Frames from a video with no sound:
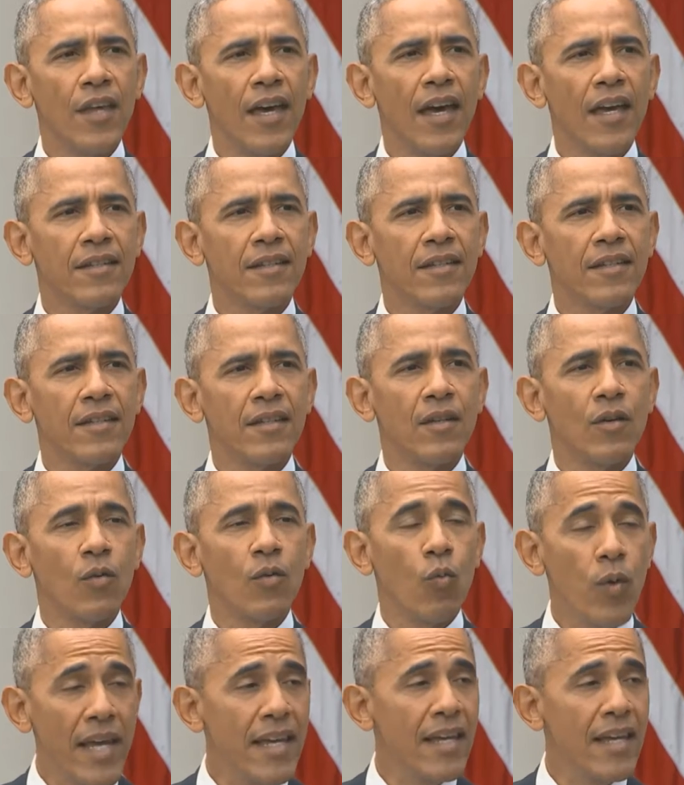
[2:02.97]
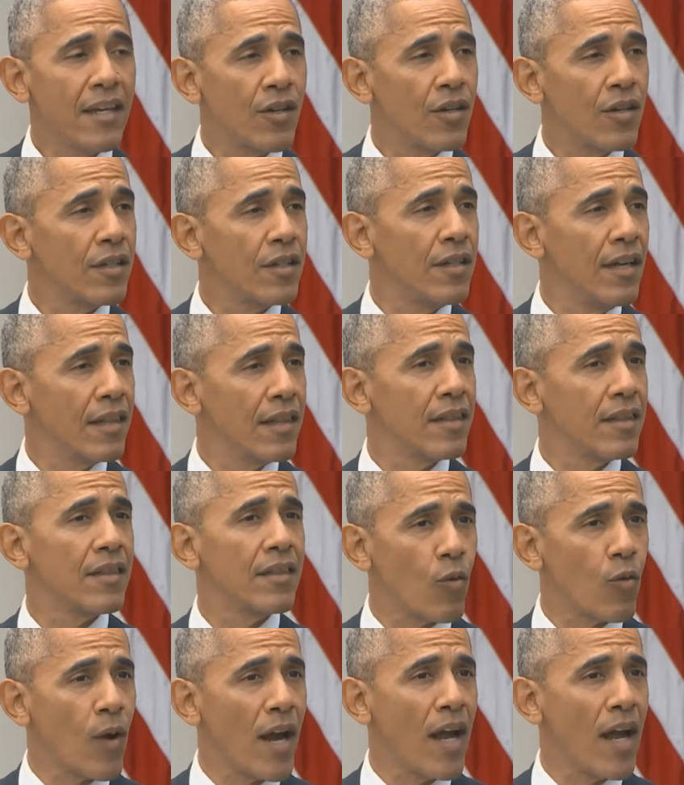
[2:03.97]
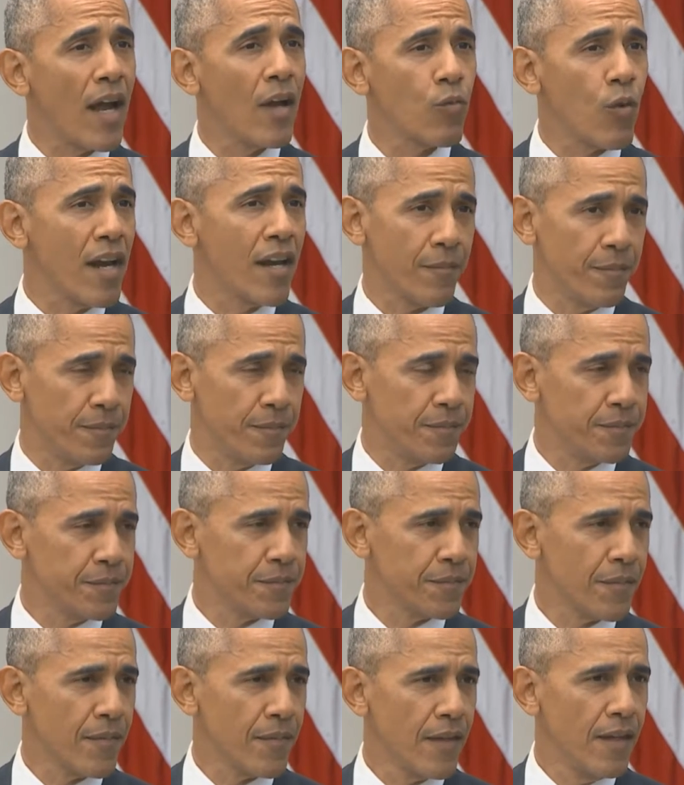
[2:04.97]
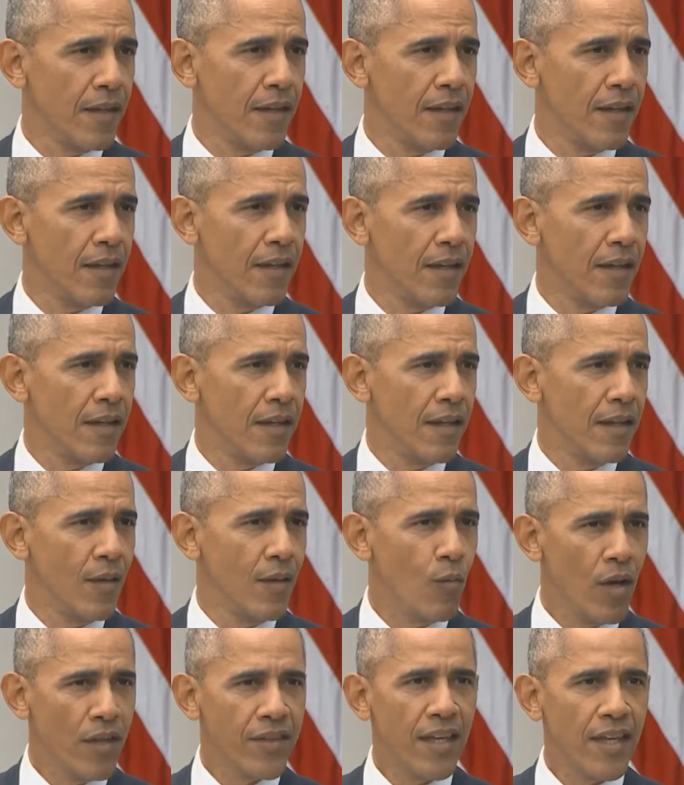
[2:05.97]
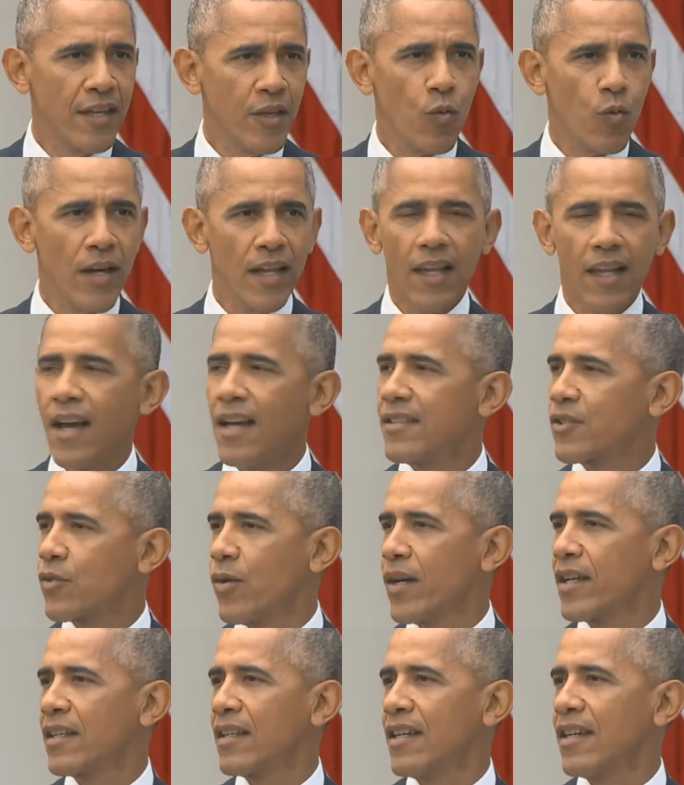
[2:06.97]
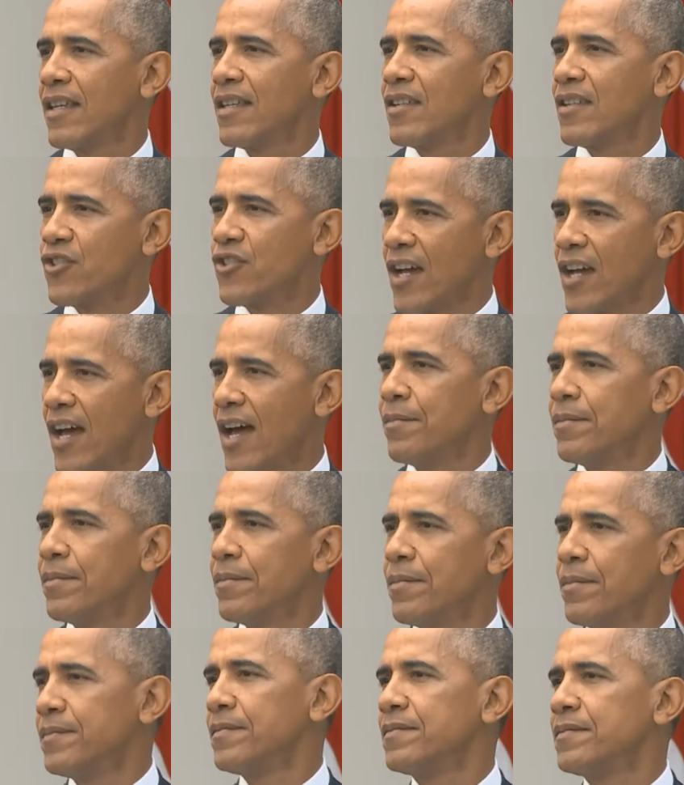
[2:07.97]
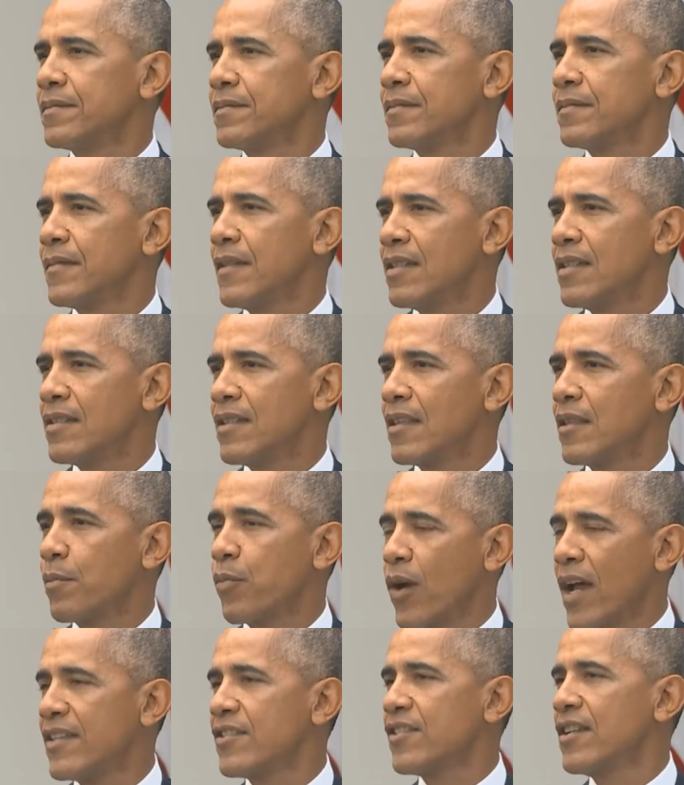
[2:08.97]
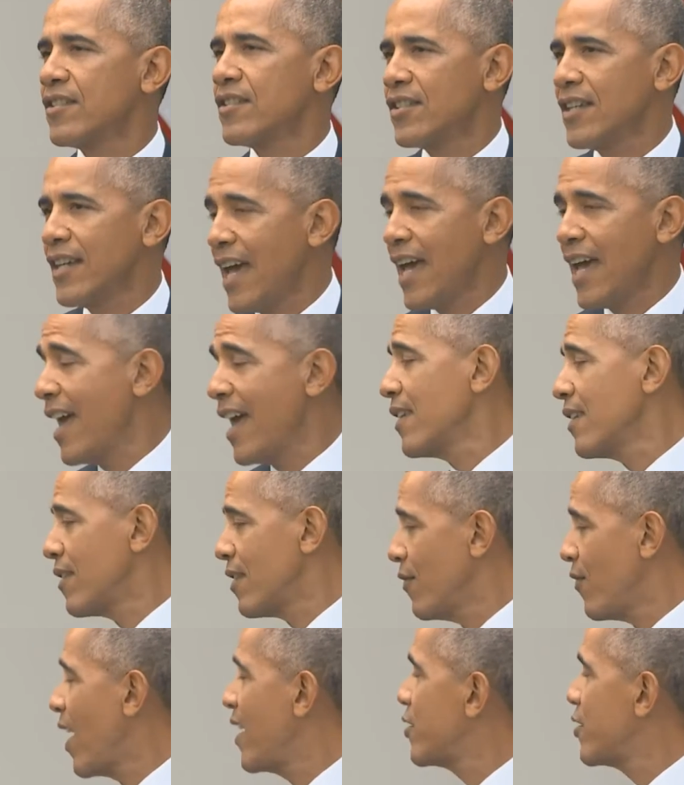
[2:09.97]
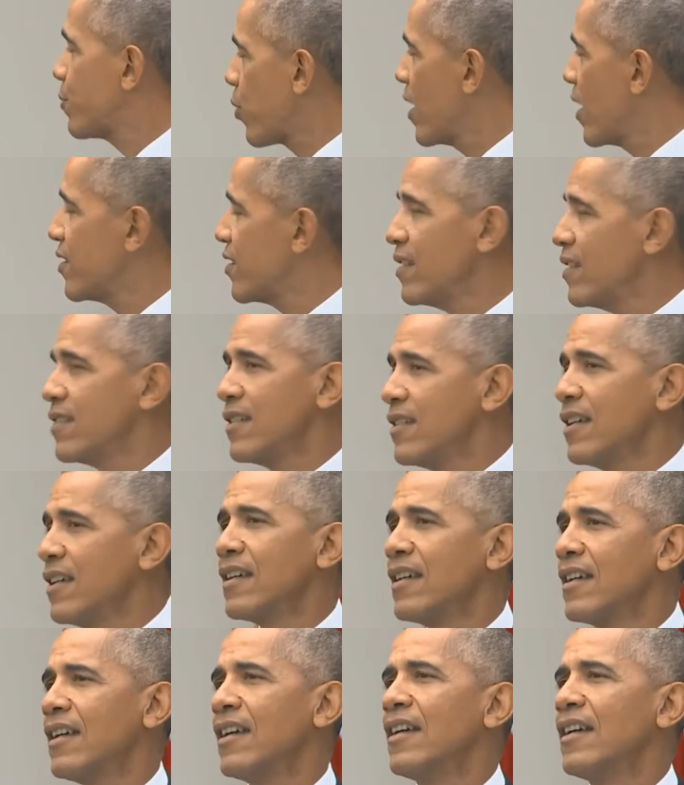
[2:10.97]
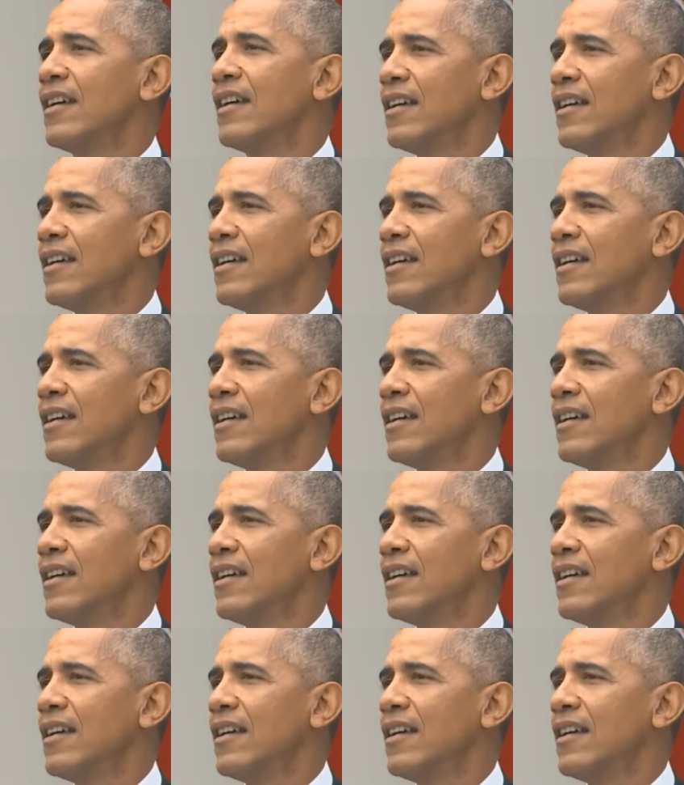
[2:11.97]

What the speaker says: so that we could hit the ground running. And one thing you realize quickly in this job is that the presidency and the vice presidency